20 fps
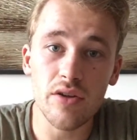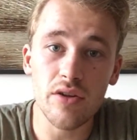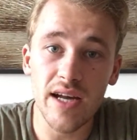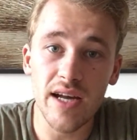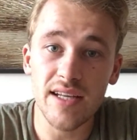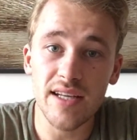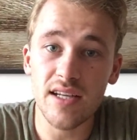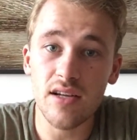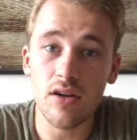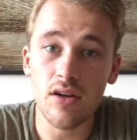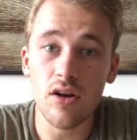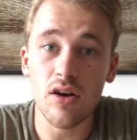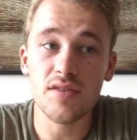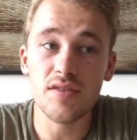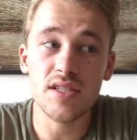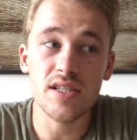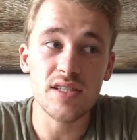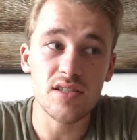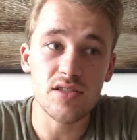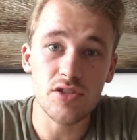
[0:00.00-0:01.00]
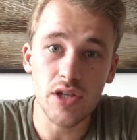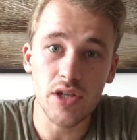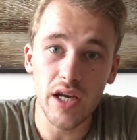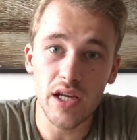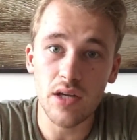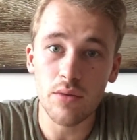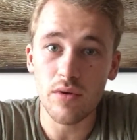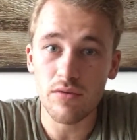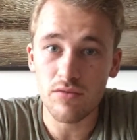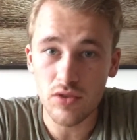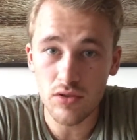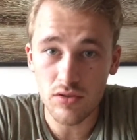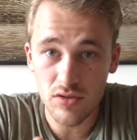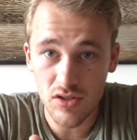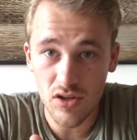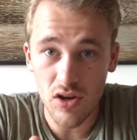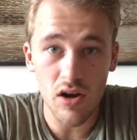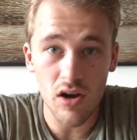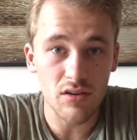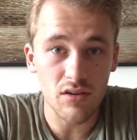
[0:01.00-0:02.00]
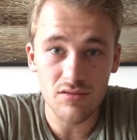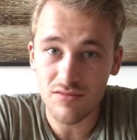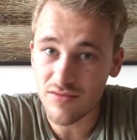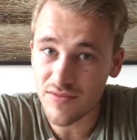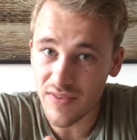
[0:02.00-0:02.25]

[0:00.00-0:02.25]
that I did on off season training with Scott.